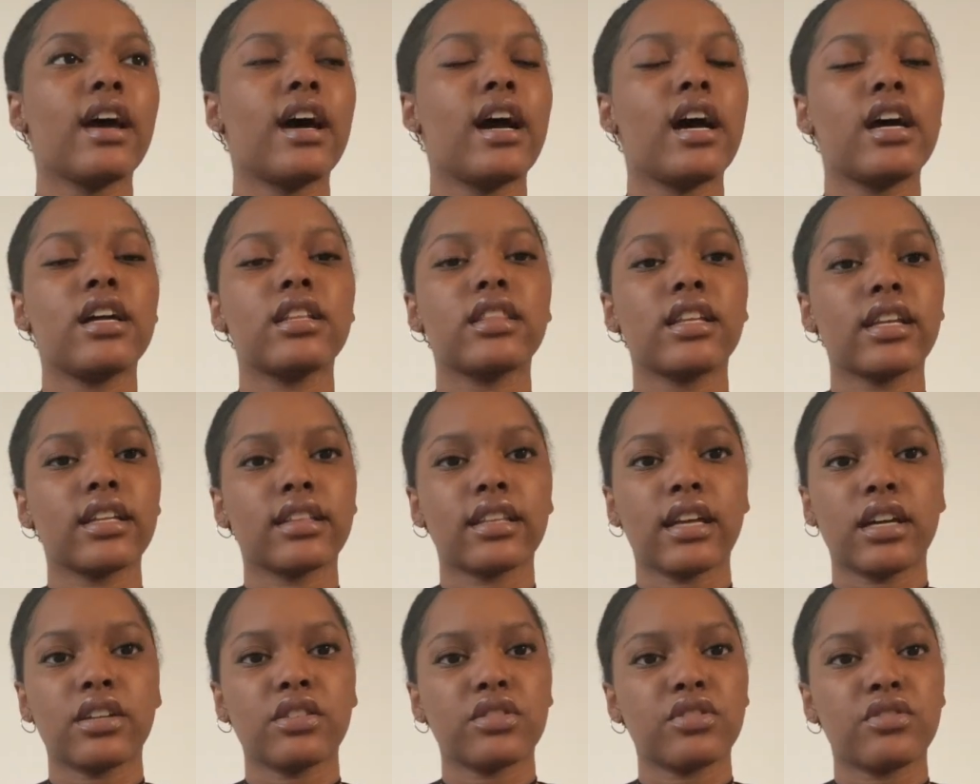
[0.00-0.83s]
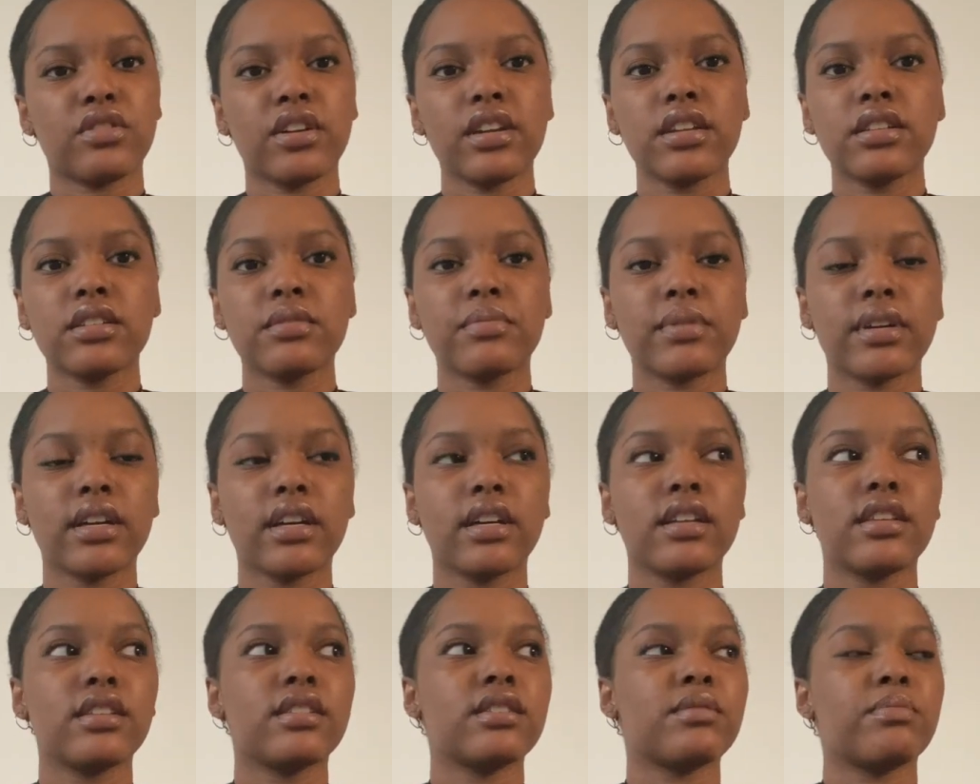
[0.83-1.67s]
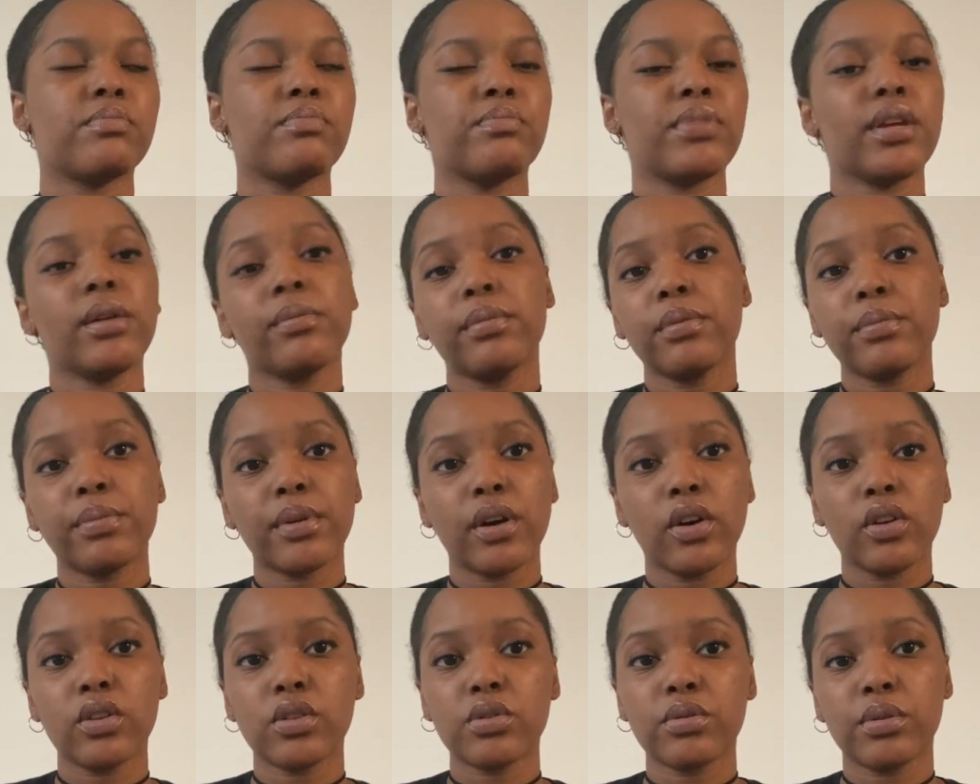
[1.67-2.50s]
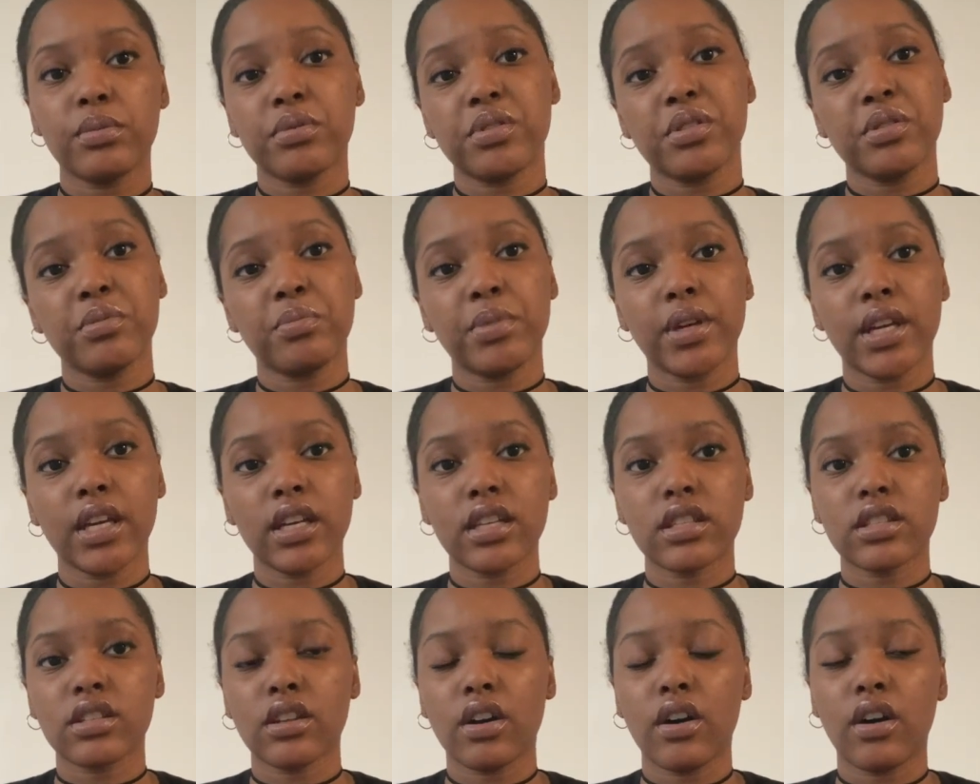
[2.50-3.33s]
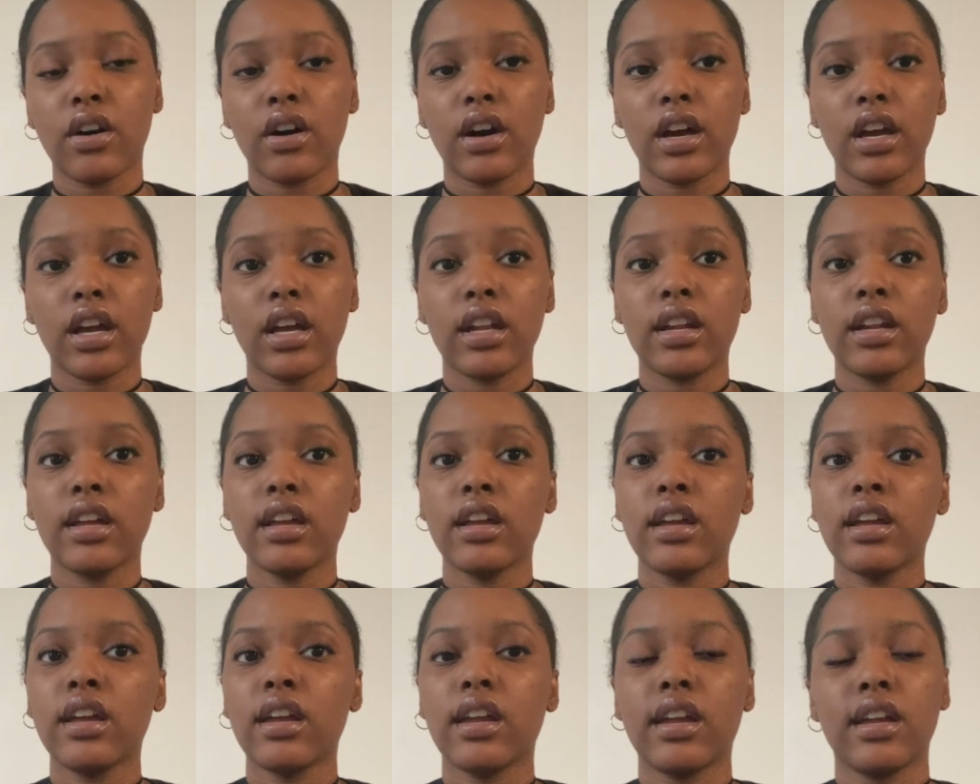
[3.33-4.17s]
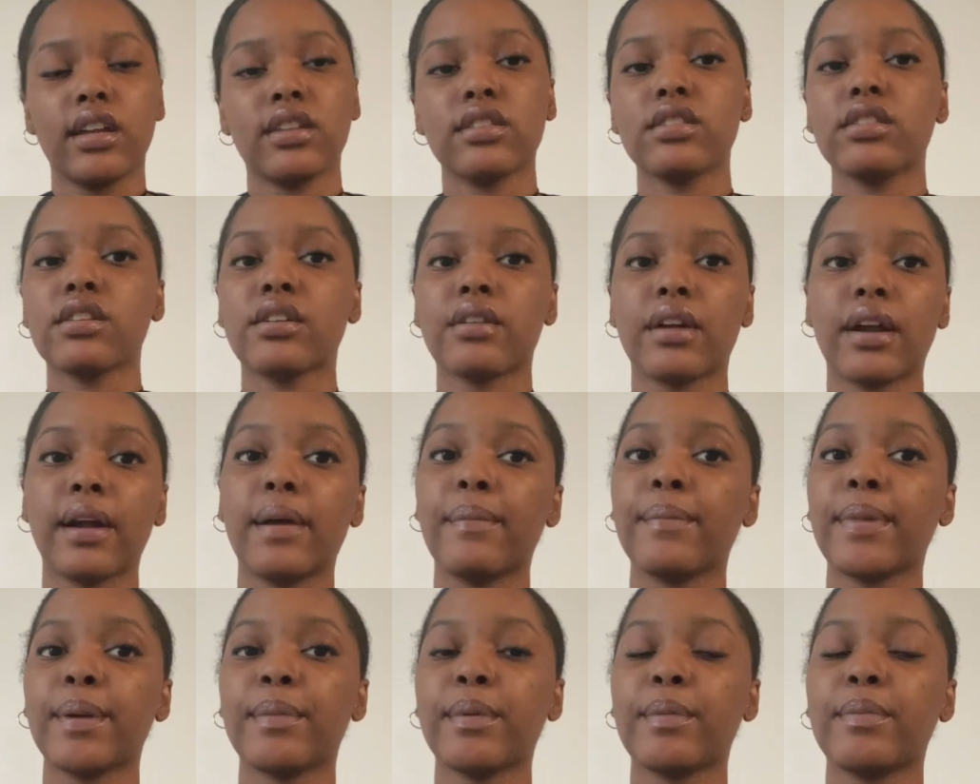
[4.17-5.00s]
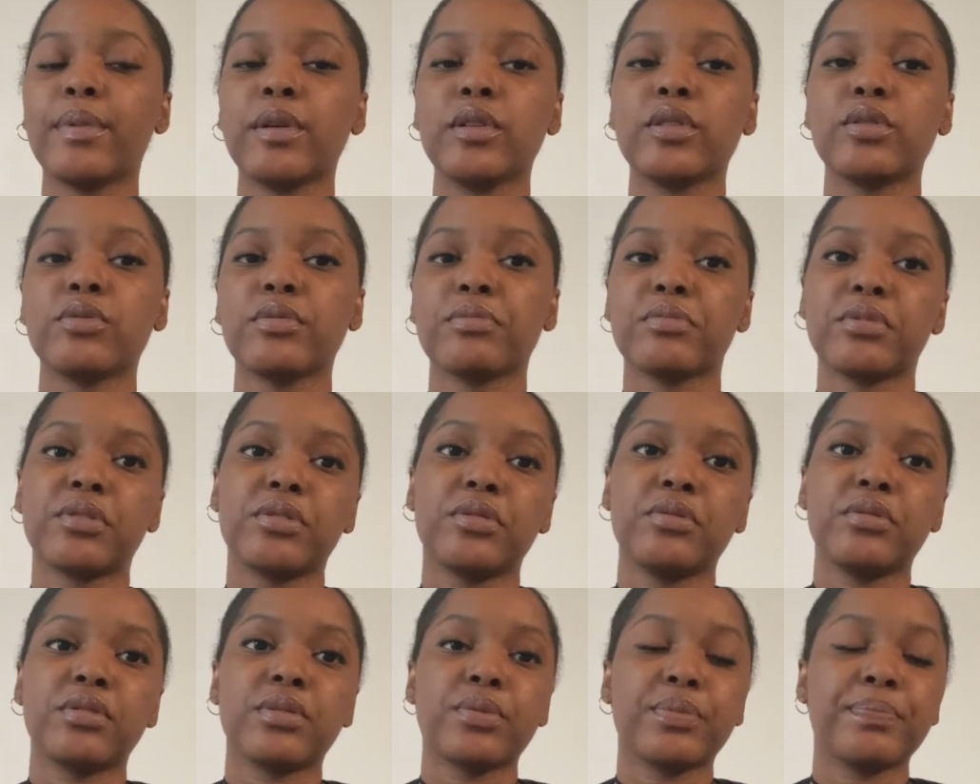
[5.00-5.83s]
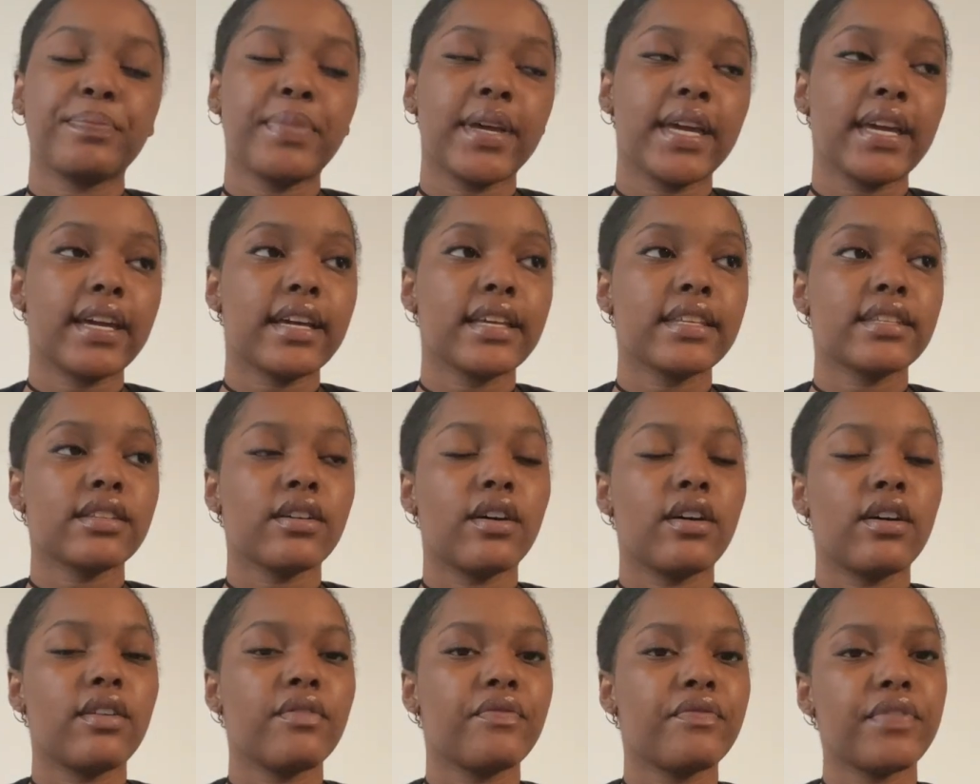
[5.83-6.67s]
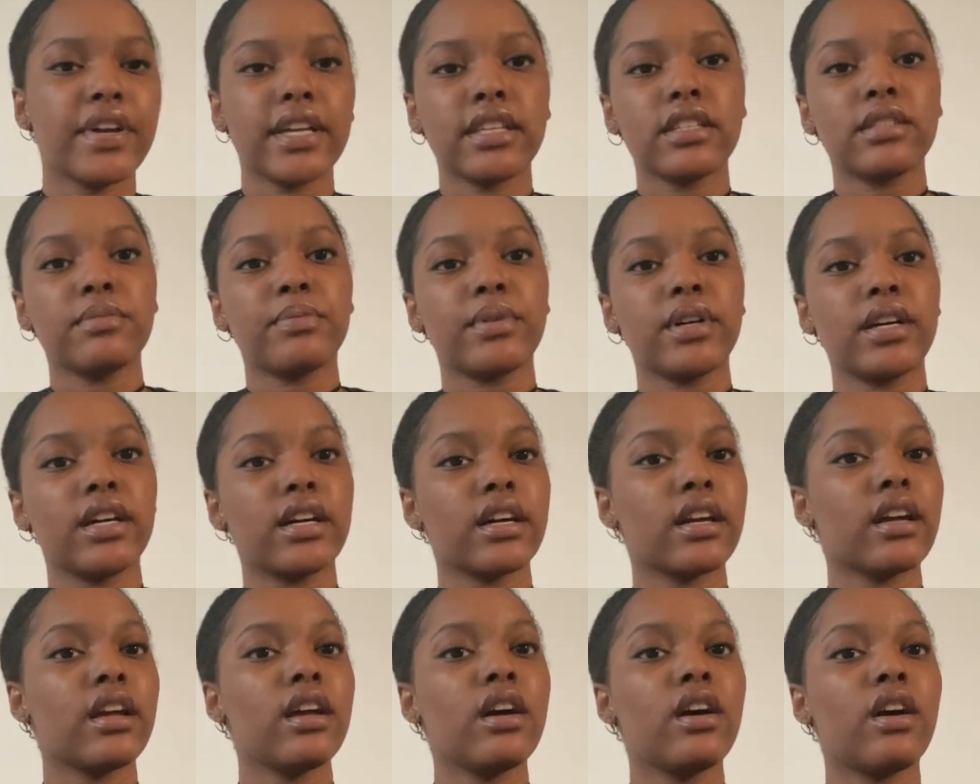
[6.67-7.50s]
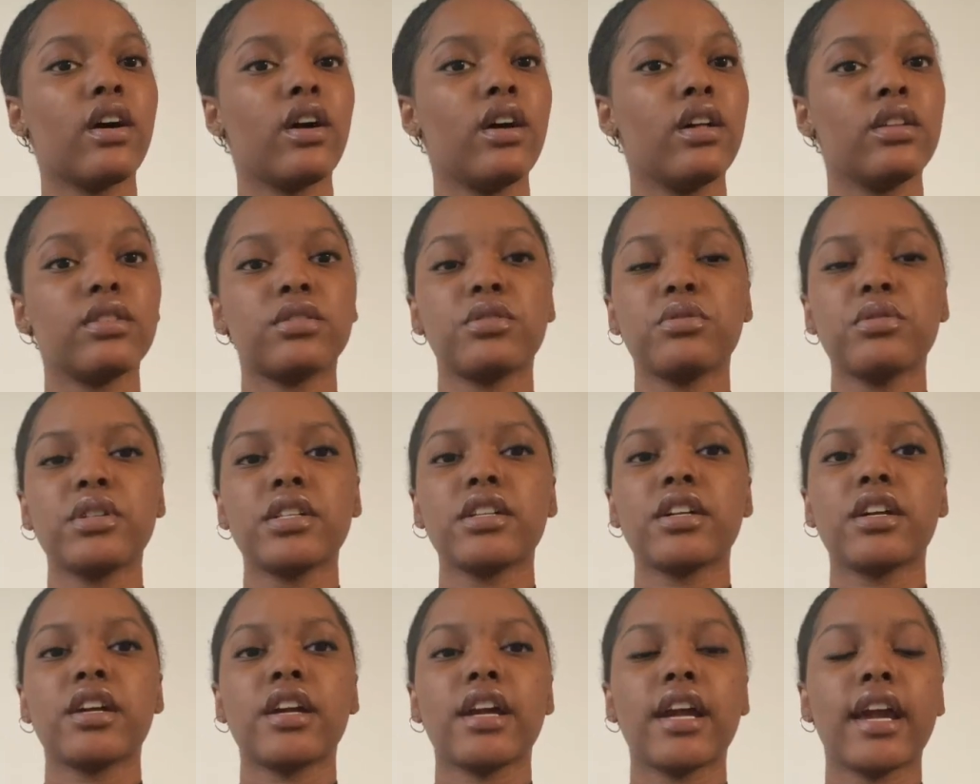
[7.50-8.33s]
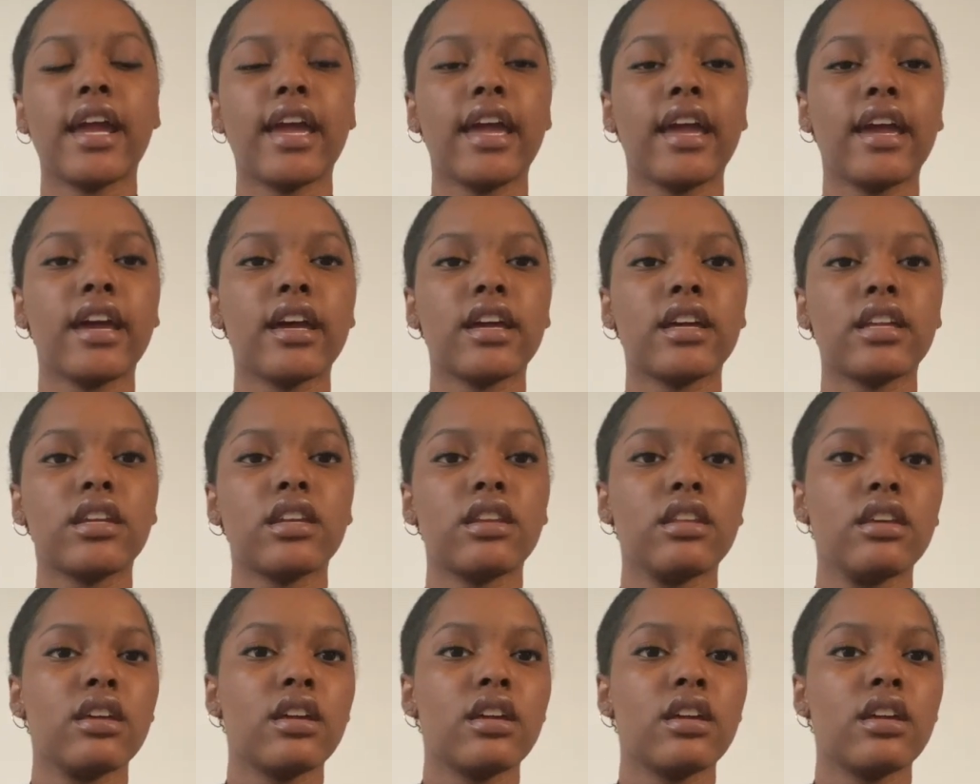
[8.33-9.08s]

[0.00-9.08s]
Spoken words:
I think that's strange because people post swimsuit pics on Instagram, people post swimsuit pics on Facebook, on Twitter, and